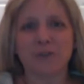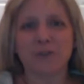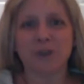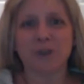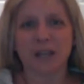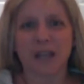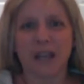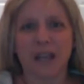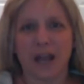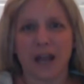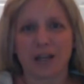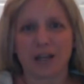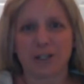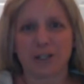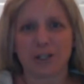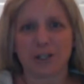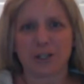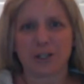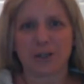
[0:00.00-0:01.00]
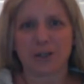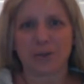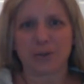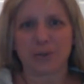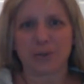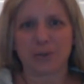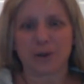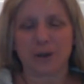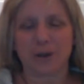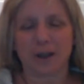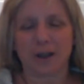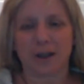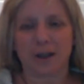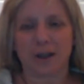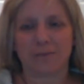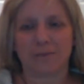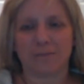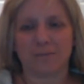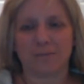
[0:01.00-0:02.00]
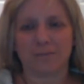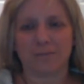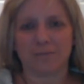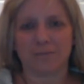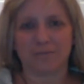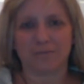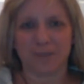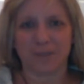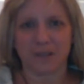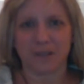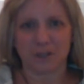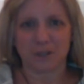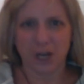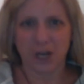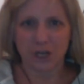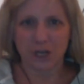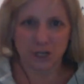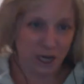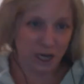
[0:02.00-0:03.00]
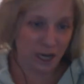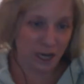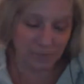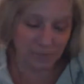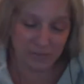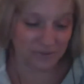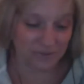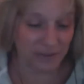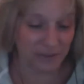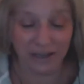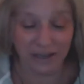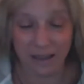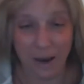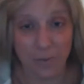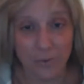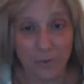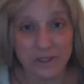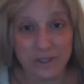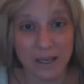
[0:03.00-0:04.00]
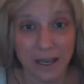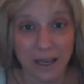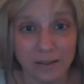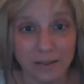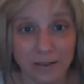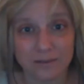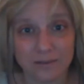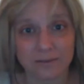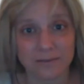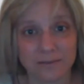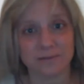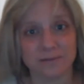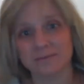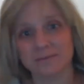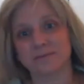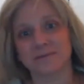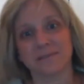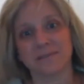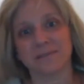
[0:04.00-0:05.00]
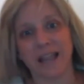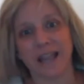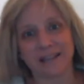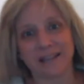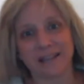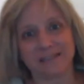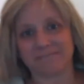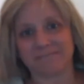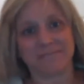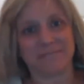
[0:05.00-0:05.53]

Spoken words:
really got into. JGM TV, and that was it. I